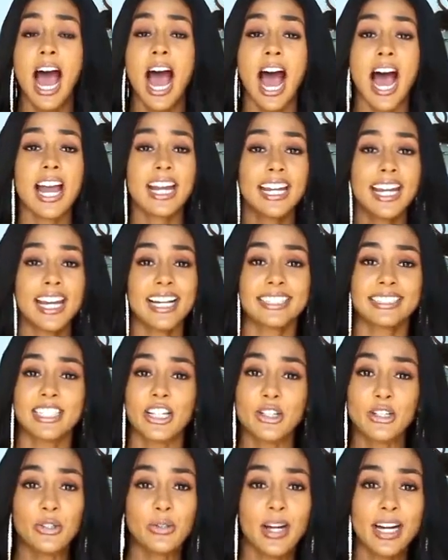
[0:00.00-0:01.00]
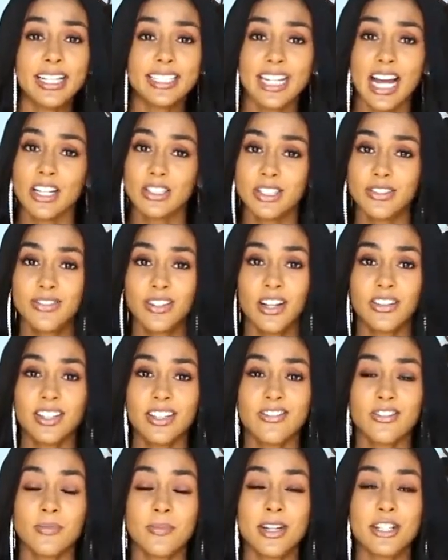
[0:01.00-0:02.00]
I can't tell you guys how to fill out
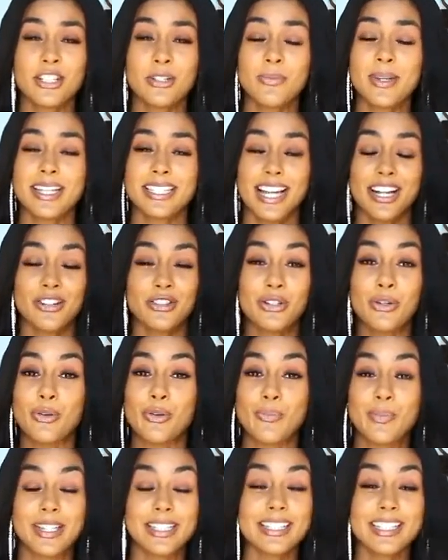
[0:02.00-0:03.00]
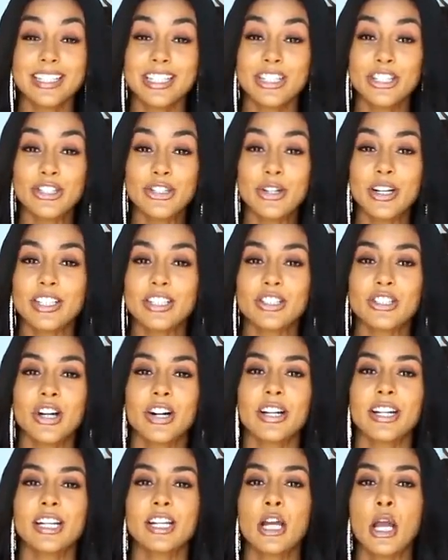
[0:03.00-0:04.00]
the information because I don't know what businesses you guys are
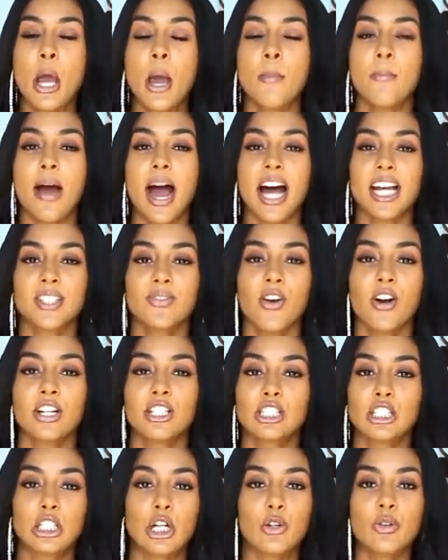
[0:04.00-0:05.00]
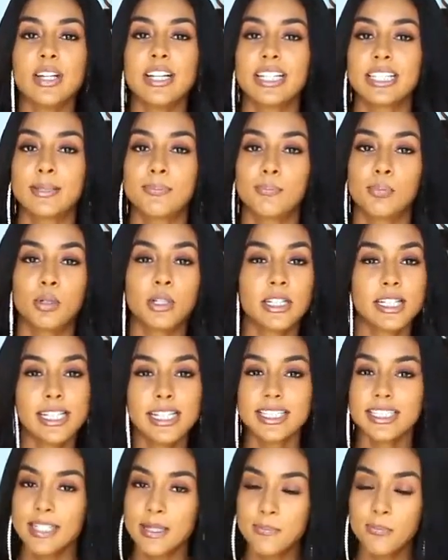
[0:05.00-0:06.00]
starting, but as far as clothing, it's
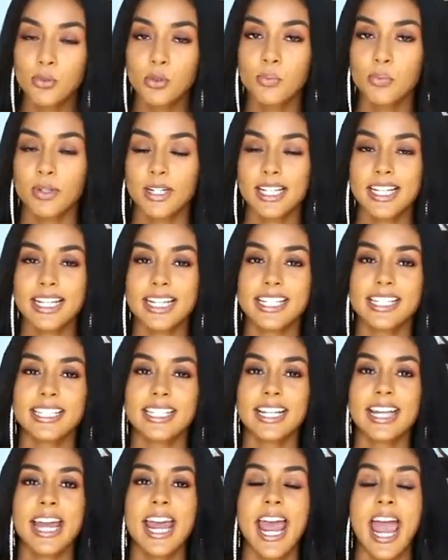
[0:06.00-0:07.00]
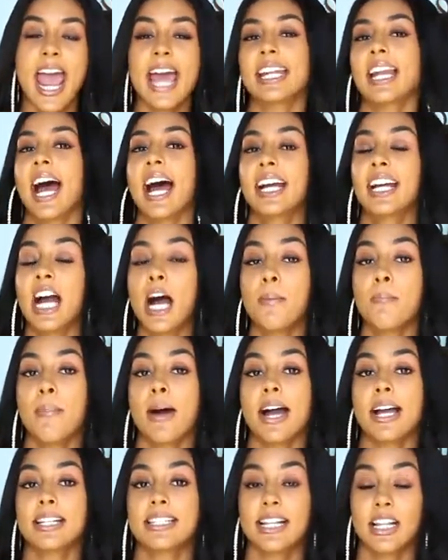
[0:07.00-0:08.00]
pretty simple, pretty easy, and I got
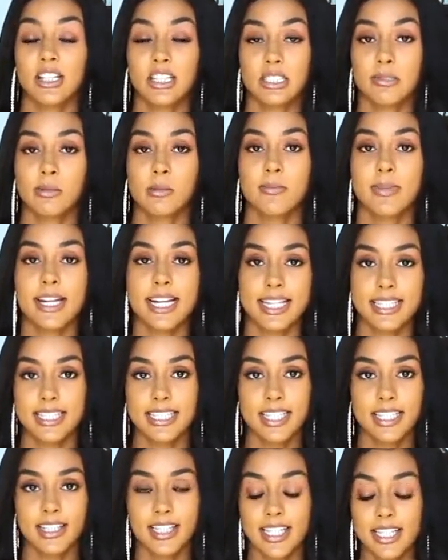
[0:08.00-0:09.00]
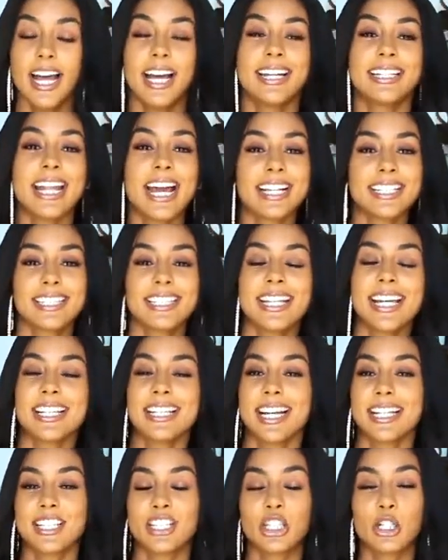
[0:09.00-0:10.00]
my seller's permit instantly. Next
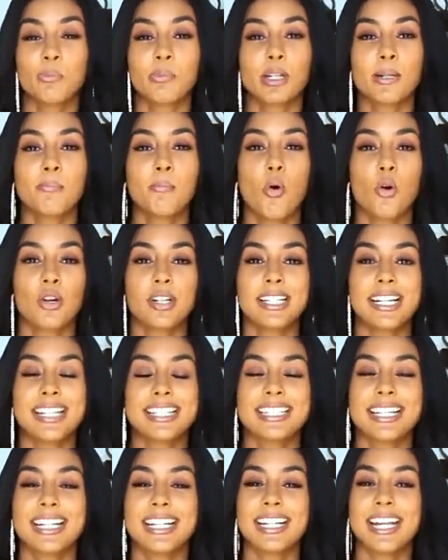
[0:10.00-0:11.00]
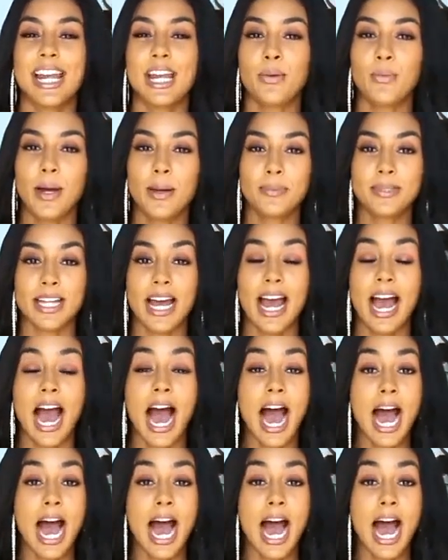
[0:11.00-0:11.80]
thing that's super important is getting a website.